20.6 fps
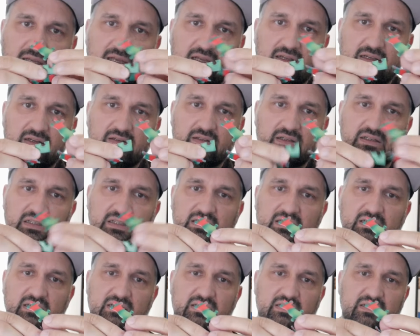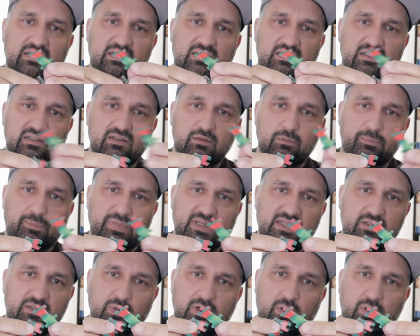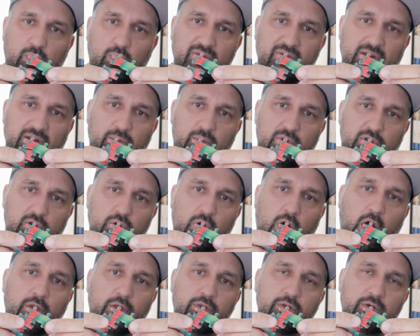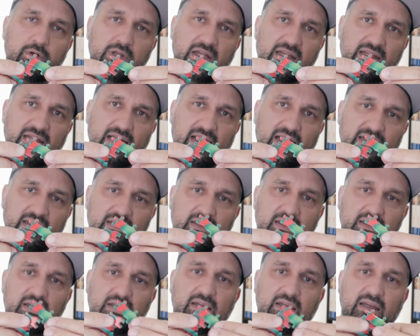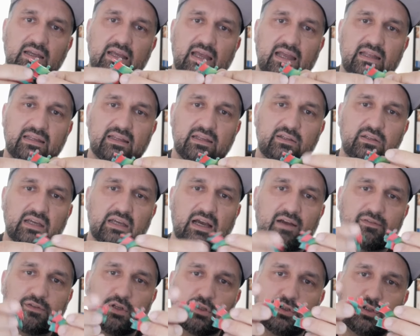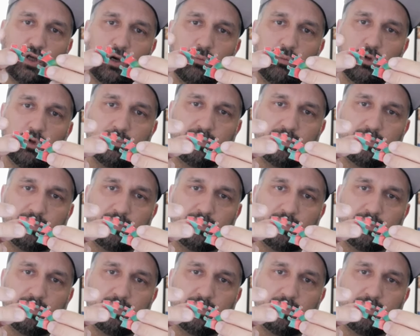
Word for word: and then this little piece with a wave that will go under like that. and then you have the double